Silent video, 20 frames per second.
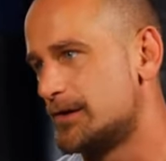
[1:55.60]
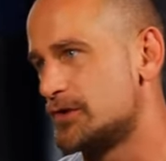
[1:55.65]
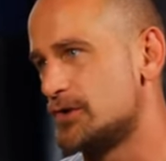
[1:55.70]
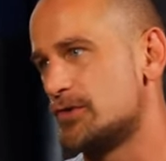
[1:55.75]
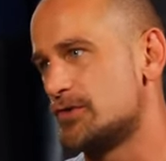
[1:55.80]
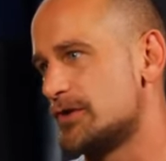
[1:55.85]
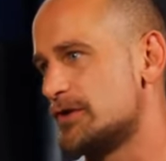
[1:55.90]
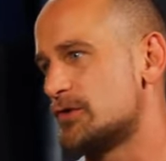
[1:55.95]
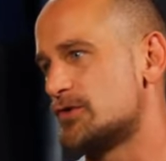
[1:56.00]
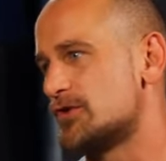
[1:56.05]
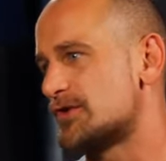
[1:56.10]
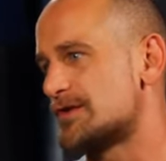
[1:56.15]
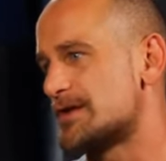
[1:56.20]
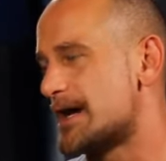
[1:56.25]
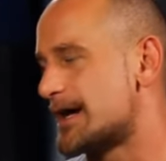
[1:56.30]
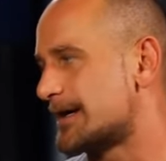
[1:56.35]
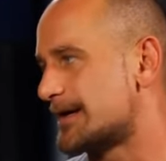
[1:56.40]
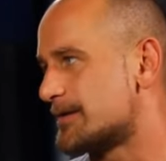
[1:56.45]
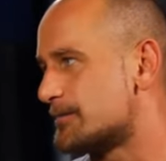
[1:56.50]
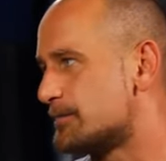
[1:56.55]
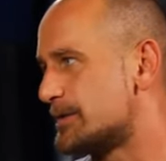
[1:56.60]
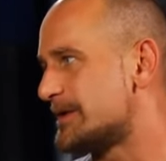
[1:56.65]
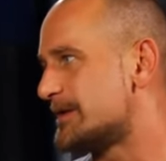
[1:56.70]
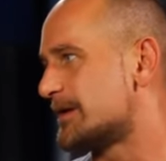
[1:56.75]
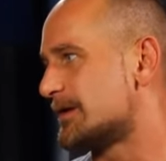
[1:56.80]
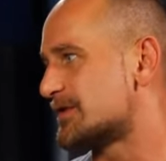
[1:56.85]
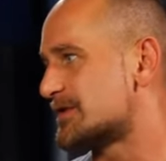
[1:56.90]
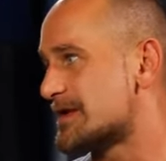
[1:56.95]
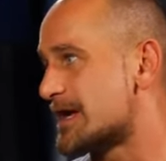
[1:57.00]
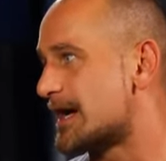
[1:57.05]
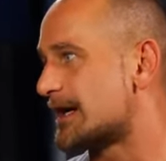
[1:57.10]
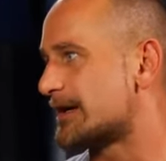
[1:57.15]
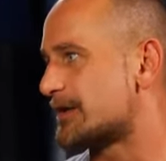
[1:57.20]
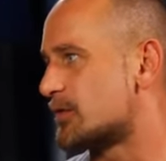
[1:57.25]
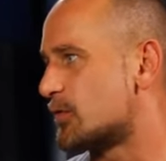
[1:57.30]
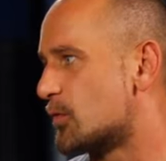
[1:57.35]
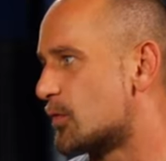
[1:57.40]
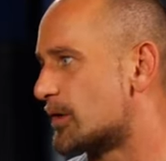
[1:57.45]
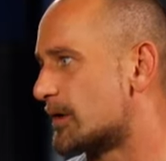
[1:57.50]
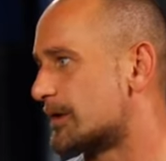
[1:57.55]
you're just not going to be there. It's not
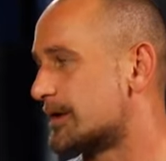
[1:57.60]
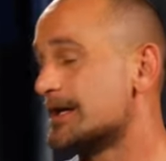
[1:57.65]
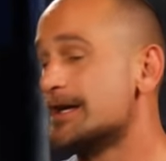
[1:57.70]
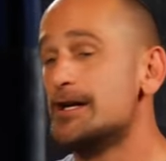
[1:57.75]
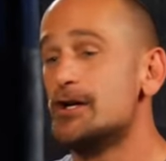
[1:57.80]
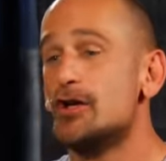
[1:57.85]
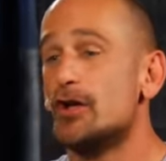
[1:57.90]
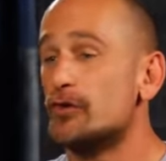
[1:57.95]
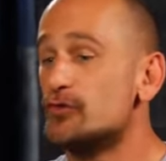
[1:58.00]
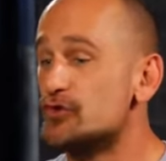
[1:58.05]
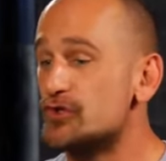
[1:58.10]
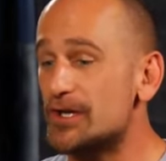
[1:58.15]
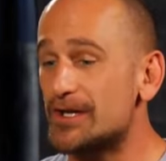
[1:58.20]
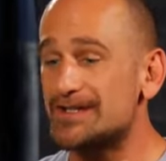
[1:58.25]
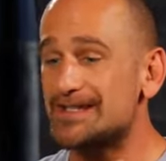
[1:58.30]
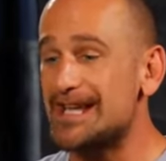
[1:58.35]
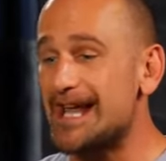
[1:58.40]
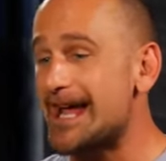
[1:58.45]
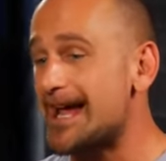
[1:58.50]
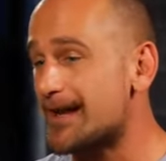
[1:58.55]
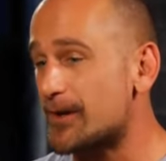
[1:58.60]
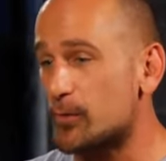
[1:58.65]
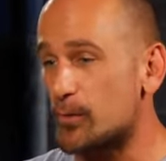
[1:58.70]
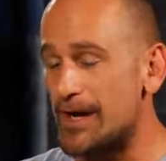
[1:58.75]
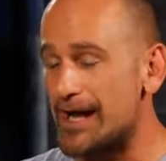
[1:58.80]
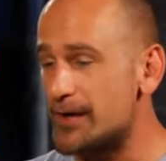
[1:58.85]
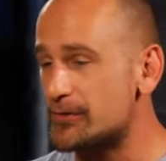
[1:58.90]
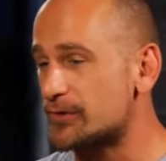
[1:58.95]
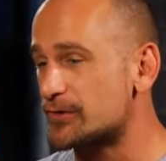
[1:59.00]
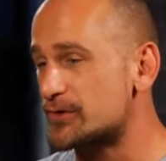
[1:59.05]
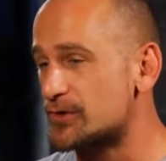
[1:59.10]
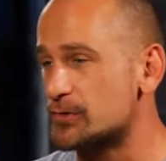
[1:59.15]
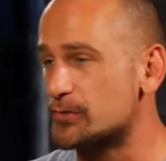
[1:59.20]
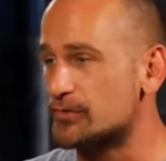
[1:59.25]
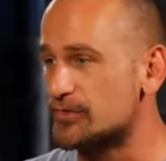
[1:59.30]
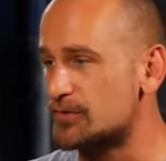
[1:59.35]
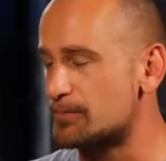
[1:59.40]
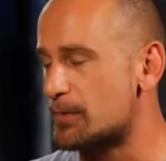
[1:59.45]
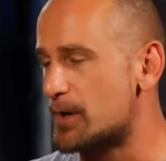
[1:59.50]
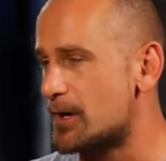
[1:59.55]
going to work. Just add a round or 2
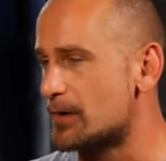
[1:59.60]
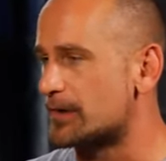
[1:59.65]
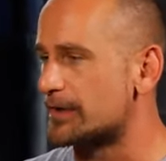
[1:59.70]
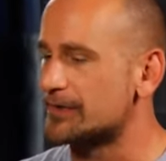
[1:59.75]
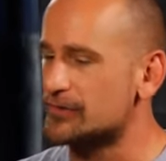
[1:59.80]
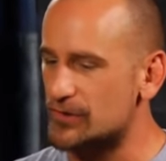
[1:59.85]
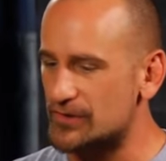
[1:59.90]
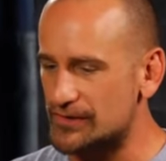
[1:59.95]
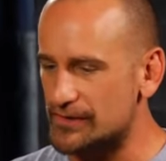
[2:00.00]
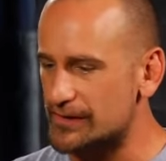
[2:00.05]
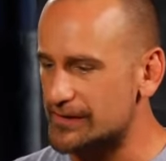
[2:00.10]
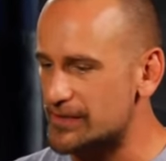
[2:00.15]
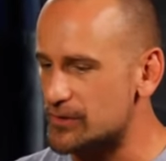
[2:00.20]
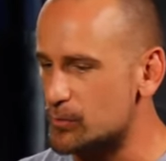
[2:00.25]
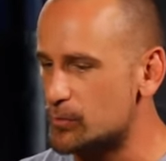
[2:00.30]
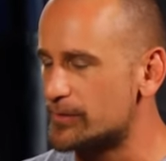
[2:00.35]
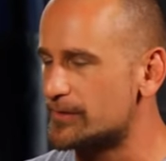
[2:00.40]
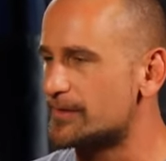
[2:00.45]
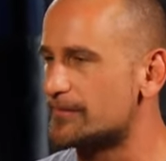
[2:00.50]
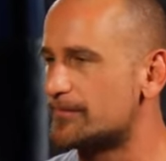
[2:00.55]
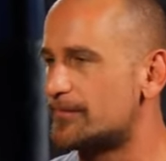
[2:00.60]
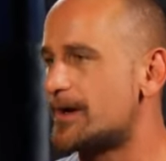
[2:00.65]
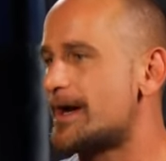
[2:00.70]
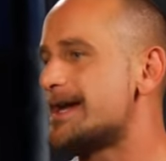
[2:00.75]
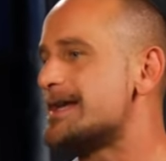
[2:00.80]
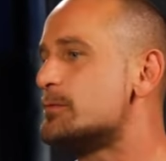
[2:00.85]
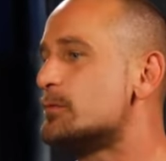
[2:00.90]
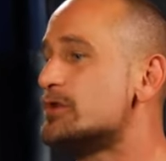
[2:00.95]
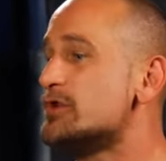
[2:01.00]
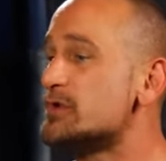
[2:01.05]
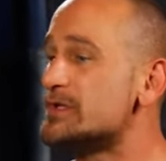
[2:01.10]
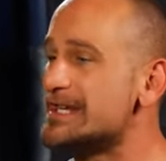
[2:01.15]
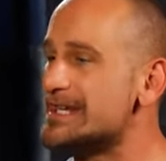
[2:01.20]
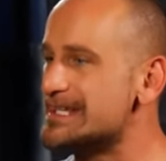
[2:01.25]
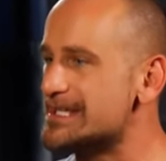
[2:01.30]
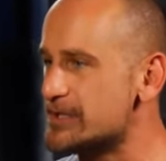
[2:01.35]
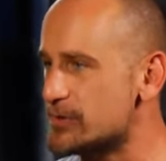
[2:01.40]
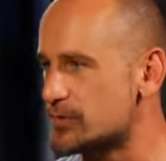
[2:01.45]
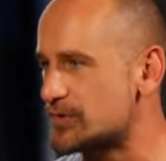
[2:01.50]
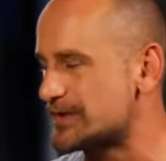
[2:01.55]
of sparring, just like you would in the fight. When you get
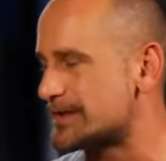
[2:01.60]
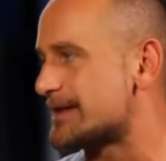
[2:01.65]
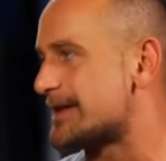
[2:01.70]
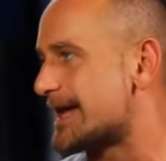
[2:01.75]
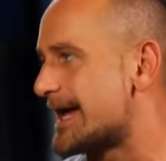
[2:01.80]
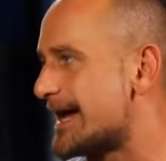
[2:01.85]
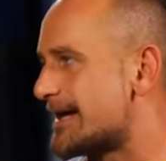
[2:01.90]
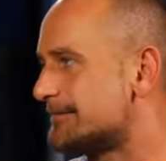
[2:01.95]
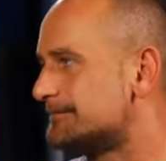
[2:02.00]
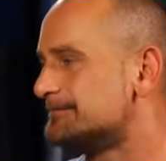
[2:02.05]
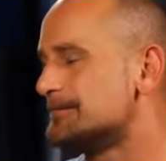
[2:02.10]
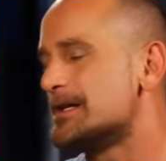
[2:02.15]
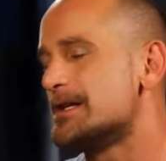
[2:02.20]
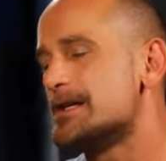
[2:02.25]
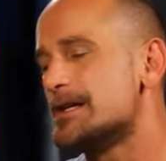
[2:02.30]
used to that,